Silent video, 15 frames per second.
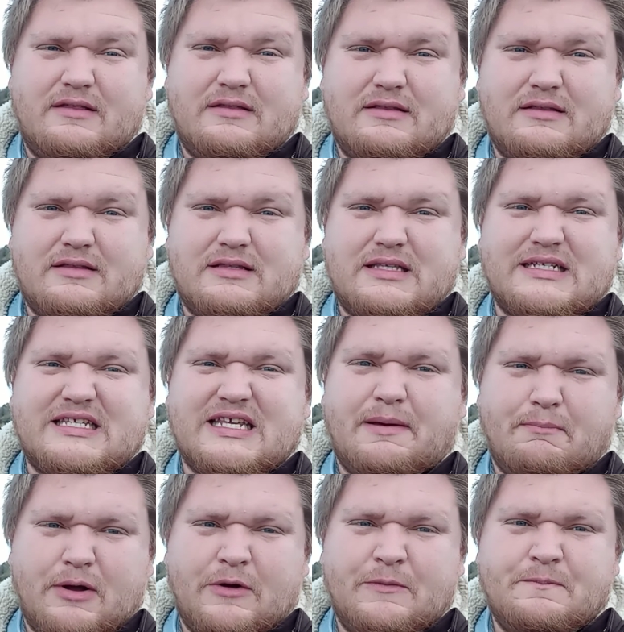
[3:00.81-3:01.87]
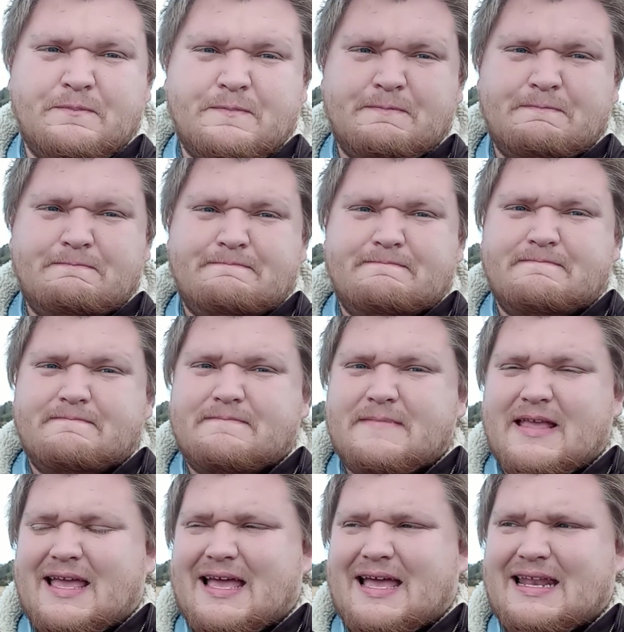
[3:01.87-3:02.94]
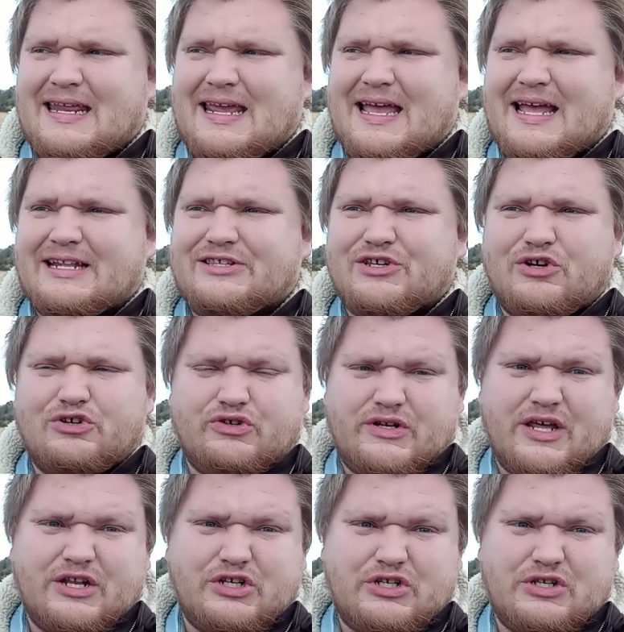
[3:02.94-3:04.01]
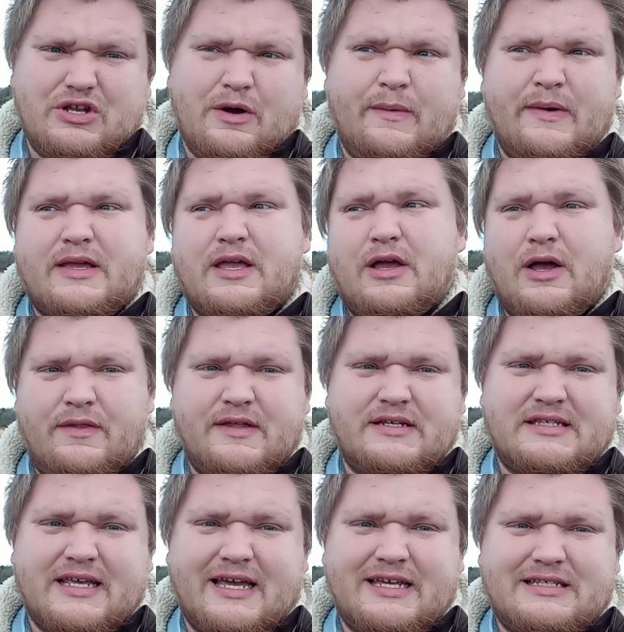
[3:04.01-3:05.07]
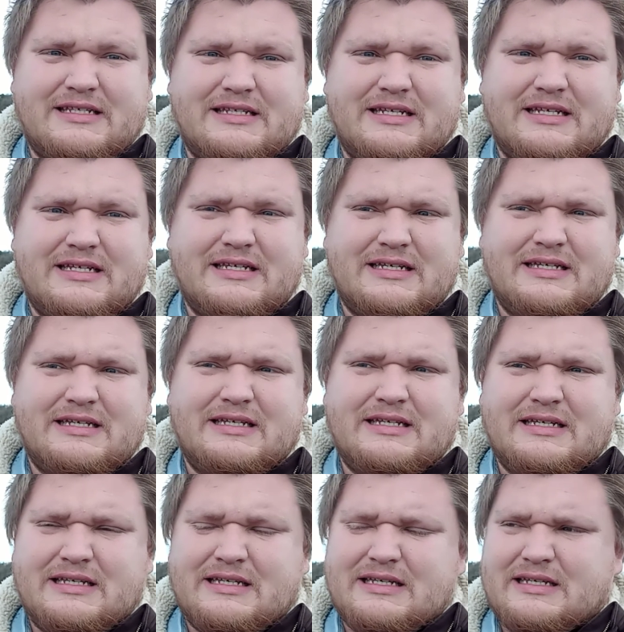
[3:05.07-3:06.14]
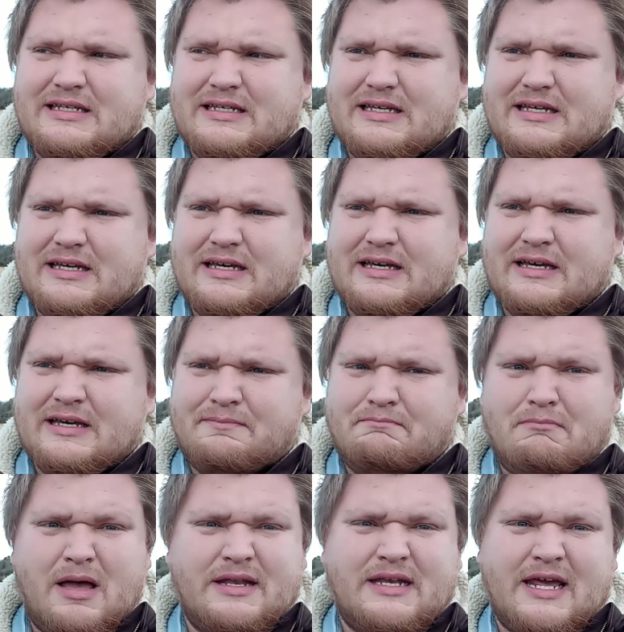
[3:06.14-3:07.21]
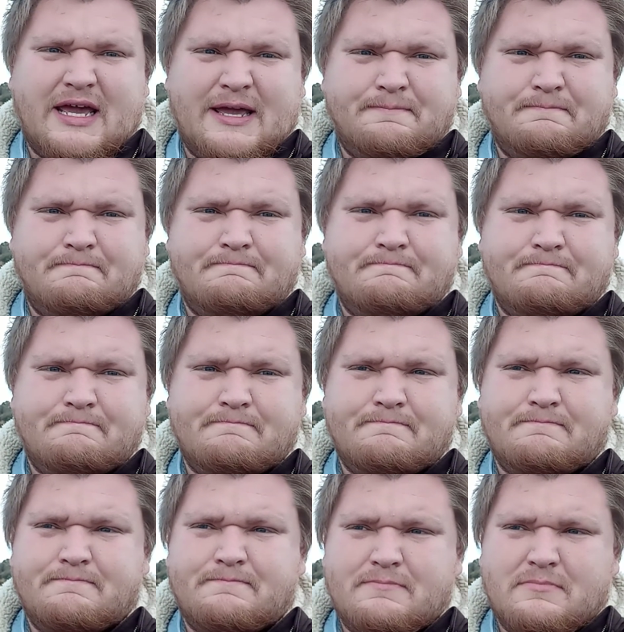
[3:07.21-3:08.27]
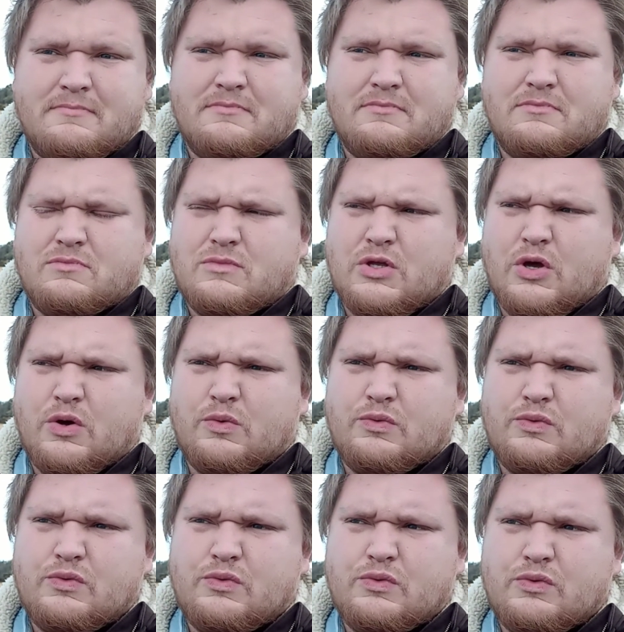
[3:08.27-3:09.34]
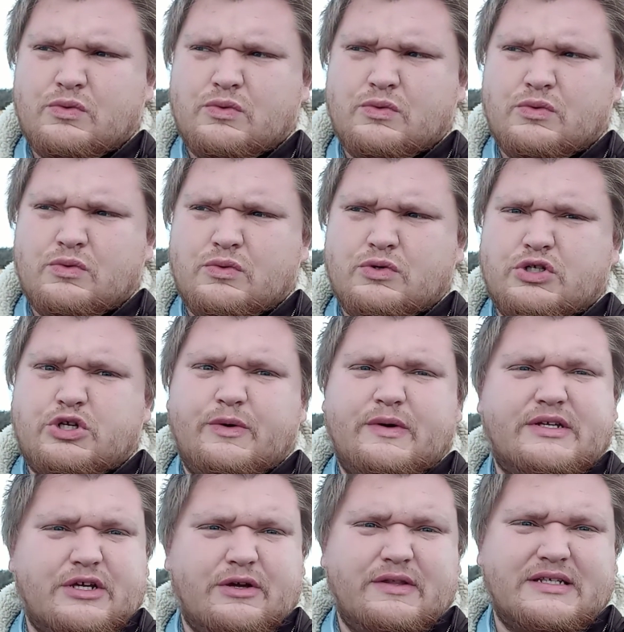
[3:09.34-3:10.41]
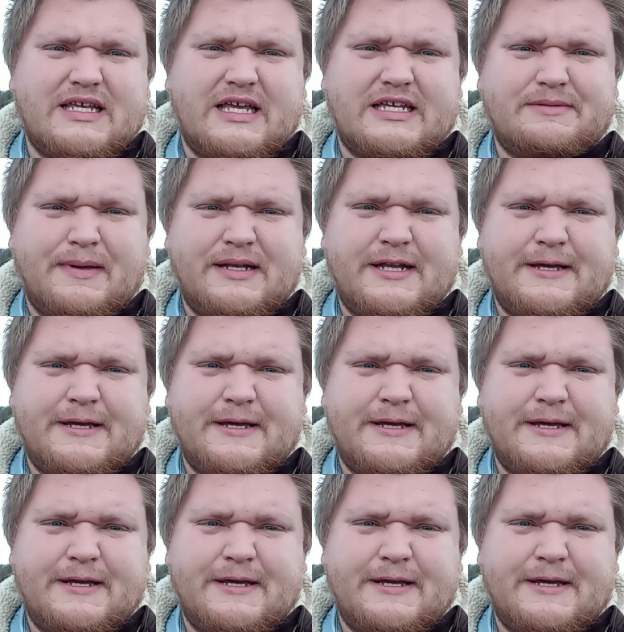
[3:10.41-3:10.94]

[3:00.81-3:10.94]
December. And he had surgery done a week ago this last uh, Monday. No, two weeks ago this last Monday.